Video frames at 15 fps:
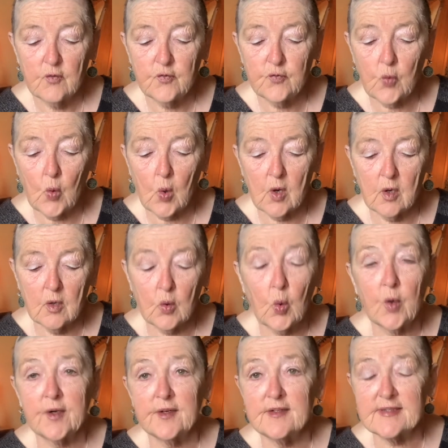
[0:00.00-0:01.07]
for
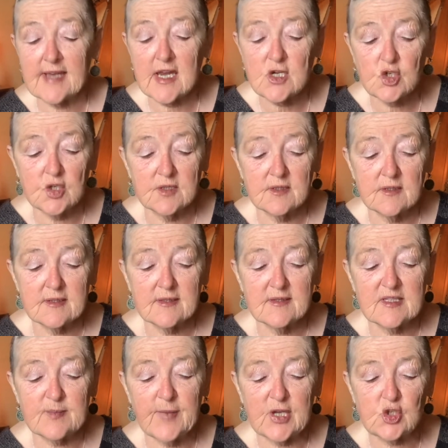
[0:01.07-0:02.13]
organizations,
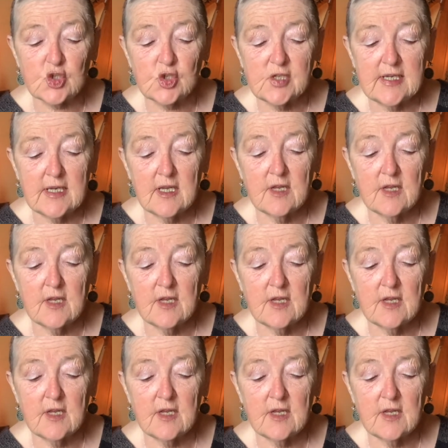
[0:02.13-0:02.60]
especially